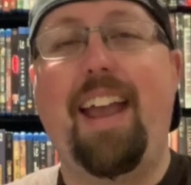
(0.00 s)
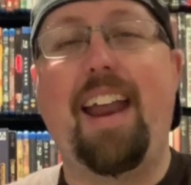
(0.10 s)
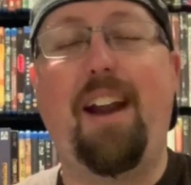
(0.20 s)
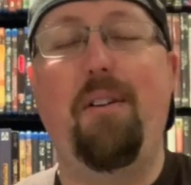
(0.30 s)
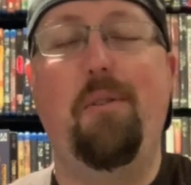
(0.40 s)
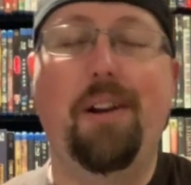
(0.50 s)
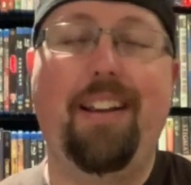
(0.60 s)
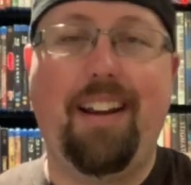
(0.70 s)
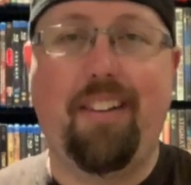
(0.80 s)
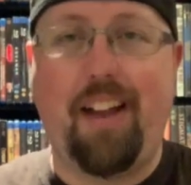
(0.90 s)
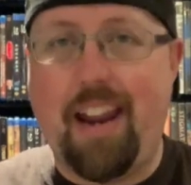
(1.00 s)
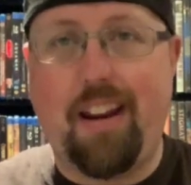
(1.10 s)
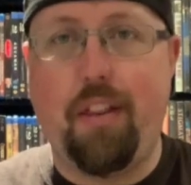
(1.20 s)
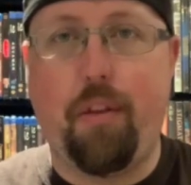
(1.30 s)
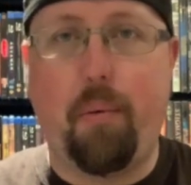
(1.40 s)
And I really
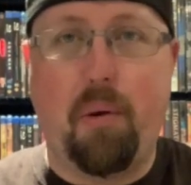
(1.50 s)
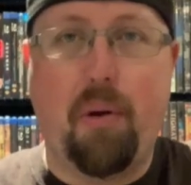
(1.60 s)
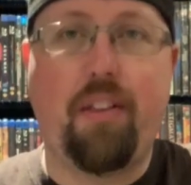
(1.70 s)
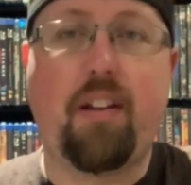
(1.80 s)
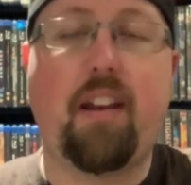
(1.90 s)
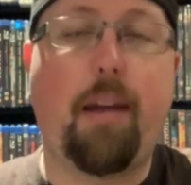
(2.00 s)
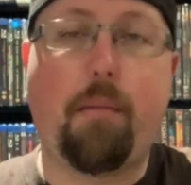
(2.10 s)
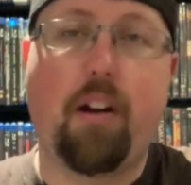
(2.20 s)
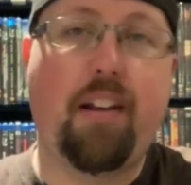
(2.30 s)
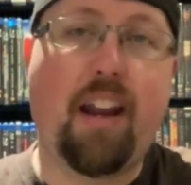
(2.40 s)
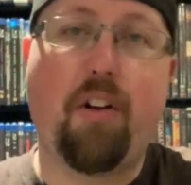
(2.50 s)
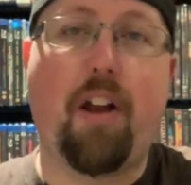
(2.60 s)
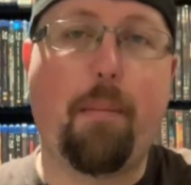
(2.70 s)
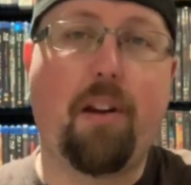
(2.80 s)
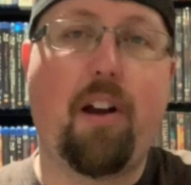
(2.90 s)
like the role that the
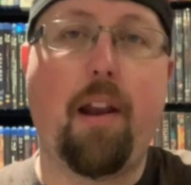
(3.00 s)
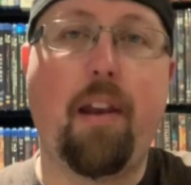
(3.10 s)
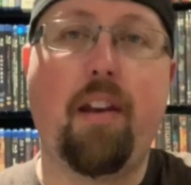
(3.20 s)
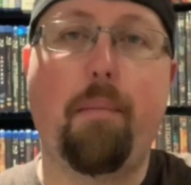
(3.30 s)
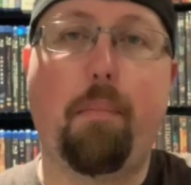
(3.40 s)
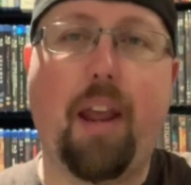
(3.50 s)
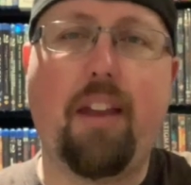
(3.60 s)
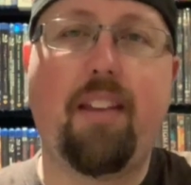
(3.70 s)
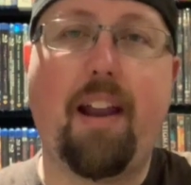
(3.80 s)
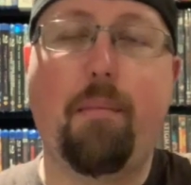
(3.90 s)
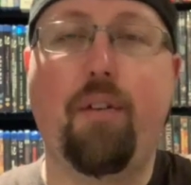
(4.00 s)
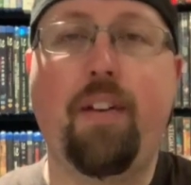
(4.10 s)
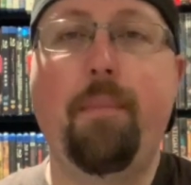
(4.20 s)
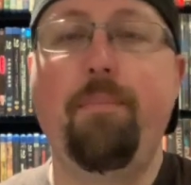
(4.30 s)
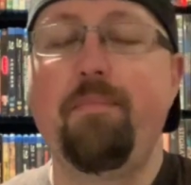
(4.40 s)
Necronomicon plays in that
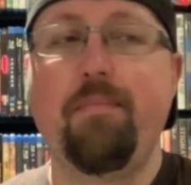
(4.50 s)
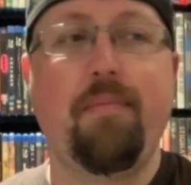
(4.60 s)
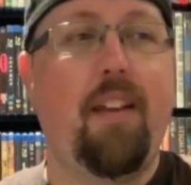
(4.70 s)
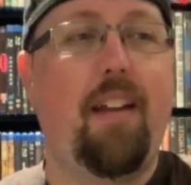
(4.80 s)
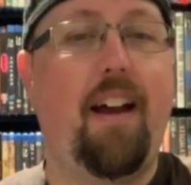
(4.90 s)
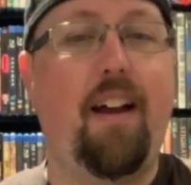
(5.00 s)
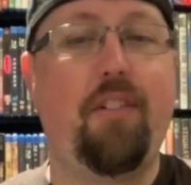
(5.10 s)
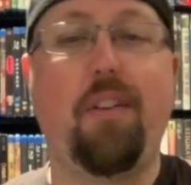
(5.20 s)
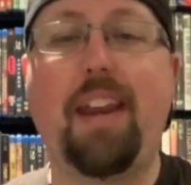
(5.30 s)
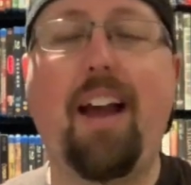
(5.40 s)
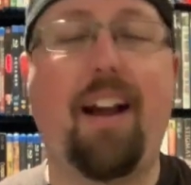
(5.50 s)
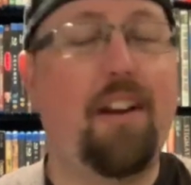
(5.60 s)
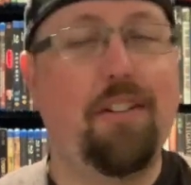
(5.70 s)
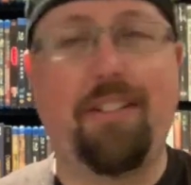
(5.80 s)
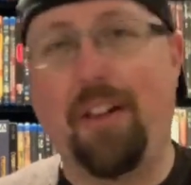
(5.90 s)
movie. I
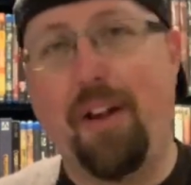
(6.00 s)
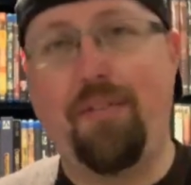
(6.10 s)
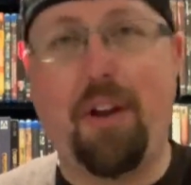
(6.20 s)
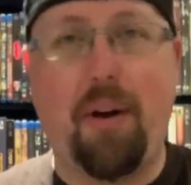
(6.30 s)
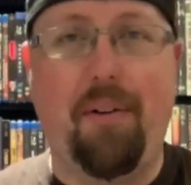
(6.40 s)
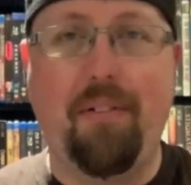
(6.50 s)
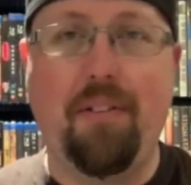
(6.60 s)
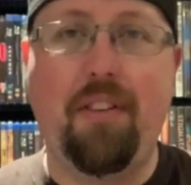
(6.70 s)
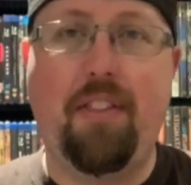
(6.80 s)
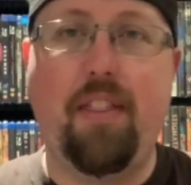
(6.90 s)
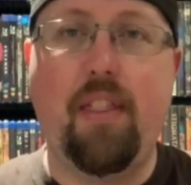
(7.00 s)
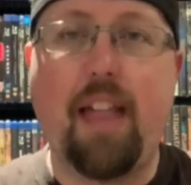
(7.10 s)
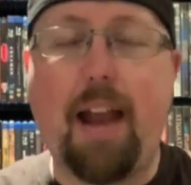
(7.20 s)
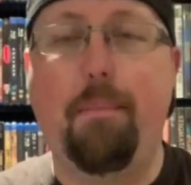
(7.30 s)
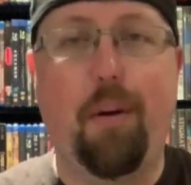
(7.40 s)
just love to own
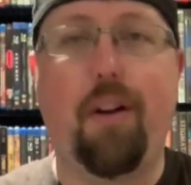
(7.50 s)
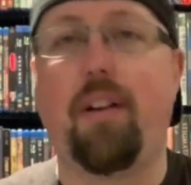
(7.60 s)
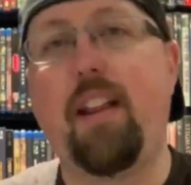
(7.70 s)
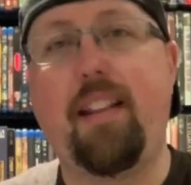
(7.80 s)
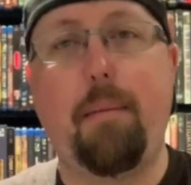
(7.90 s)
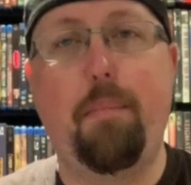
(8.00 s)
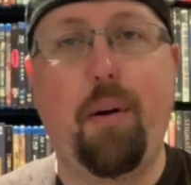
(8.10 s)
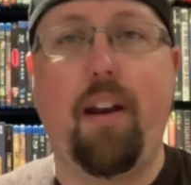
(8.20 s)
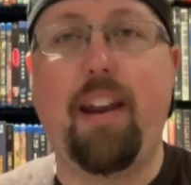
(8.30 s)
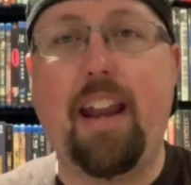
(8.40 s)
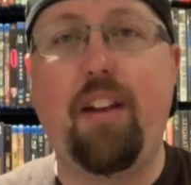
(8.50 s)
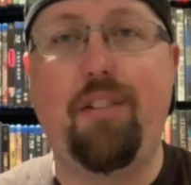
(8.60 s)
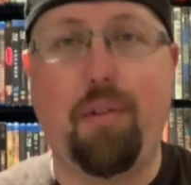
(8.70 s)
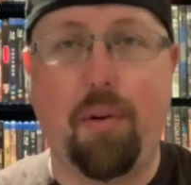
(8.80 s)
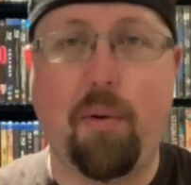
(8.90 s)
that book that they put
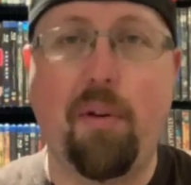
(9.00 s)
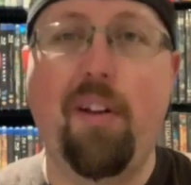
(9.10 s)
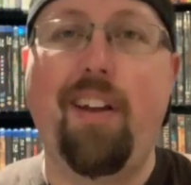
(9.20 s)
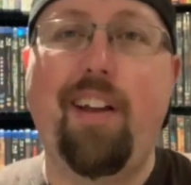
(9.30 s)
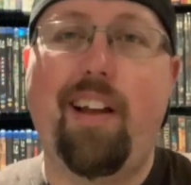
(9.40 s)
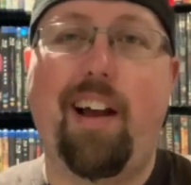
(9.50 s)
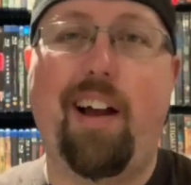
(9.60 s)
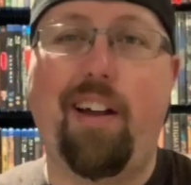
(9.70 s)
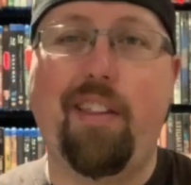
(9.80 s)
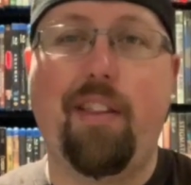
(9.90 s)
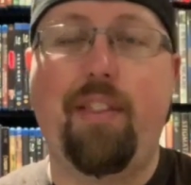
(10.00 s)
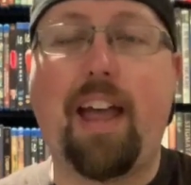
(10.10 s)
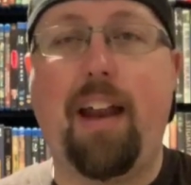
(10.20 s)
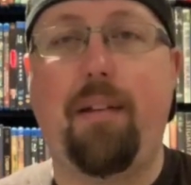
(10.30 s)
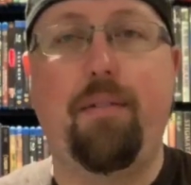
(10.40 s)
into
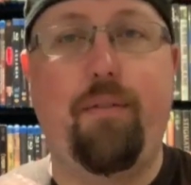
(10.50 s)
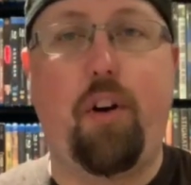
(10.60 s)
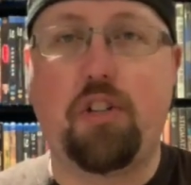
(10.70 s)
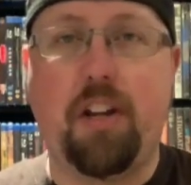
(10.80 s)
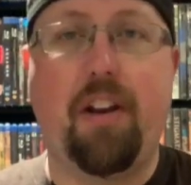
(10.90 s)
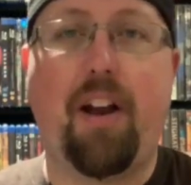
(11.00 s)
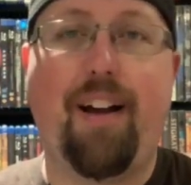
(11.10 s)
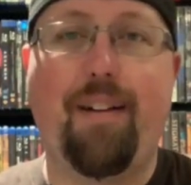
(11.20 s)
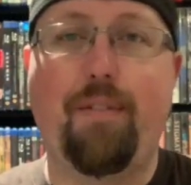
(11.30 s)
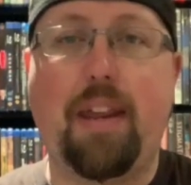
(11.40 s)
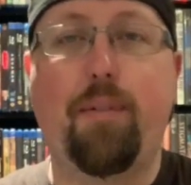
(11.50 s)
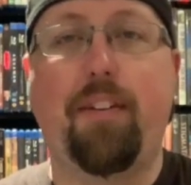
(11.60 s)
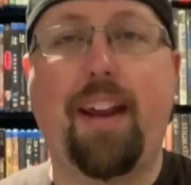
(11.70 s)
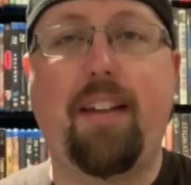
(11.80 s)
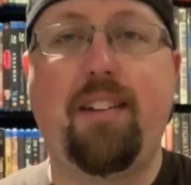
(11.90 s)
that version of the Evil
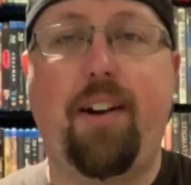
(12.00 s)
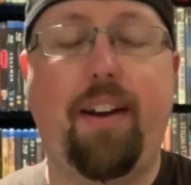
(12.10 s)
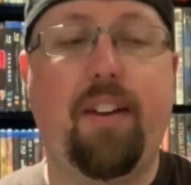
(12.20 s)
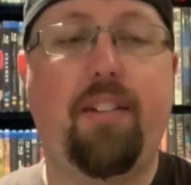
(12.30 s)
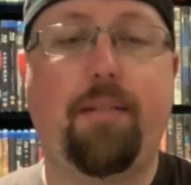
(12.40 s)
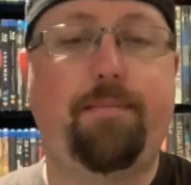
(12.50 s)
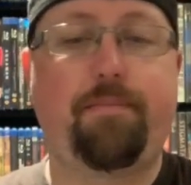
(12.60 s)
Dead series.